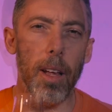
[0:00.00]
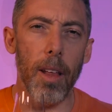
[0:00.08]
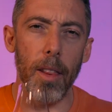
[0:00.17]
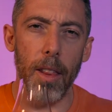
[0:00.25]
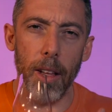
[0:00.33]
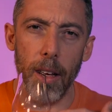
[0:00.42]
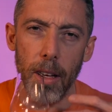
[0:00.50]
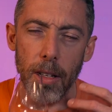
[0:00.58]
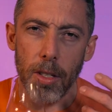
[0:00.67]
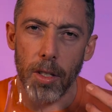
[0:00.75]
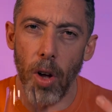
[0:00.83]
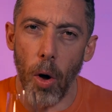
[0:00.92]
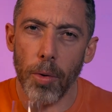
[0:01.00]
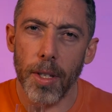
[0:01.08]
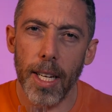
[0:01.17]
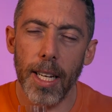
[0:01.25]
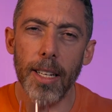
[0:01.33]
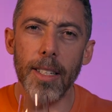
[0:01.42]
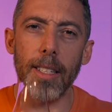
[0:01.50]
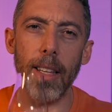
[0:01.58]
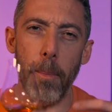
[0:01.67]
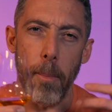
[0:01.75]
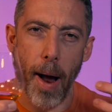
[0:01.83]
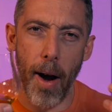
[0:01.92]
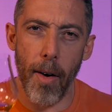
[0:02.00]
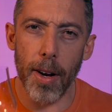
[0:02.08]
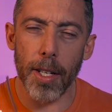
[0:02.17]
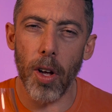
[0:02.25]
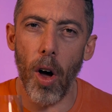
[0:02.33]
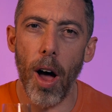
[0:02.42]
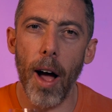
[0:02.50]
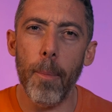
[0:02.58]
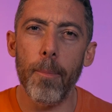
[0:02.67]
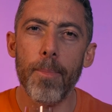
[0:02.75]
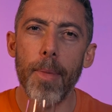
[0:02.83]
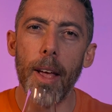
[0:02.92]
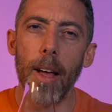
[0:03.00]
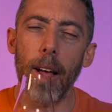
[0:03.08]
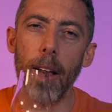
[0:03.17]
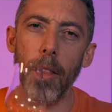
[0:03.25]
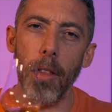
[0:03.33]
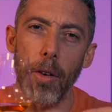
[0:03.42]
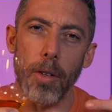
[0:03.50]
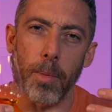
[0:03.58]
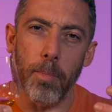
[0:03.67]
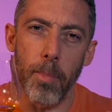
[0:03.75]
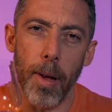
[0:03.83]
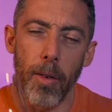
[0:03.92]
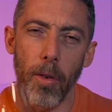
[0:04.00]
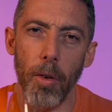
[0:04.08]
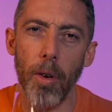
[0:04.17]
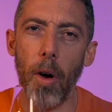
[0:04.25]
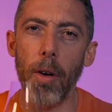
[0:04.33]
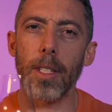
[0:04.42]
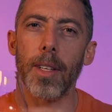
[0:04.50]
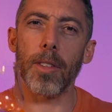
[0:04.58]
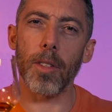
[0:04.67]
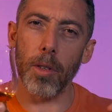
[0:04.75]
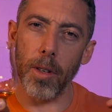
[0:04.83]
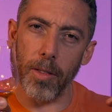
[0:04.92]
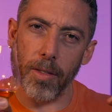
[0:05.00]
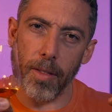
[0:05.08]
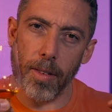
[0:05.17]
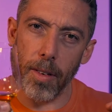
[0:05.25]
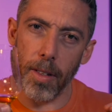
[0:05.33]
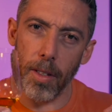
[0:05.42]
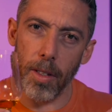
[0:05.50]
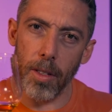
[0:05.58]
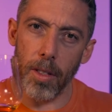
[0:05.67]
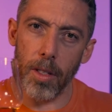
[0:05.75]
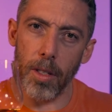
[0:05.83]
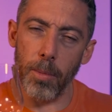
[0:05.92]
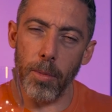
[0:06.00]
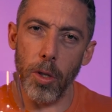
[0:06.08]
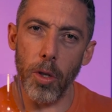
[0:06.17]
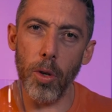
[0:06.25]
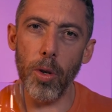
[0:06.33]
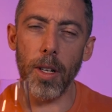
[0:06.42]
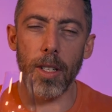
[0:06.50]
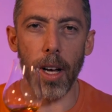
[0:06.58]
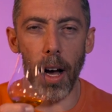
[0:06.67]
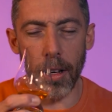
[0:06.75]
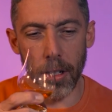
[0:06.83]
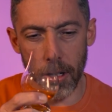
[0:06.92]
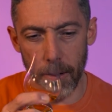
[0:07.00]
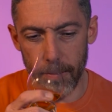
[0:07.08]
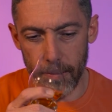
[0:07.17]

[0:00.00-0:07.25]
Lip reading: The saltiness, the maritime, those mineral notes have sort of subdued a touch.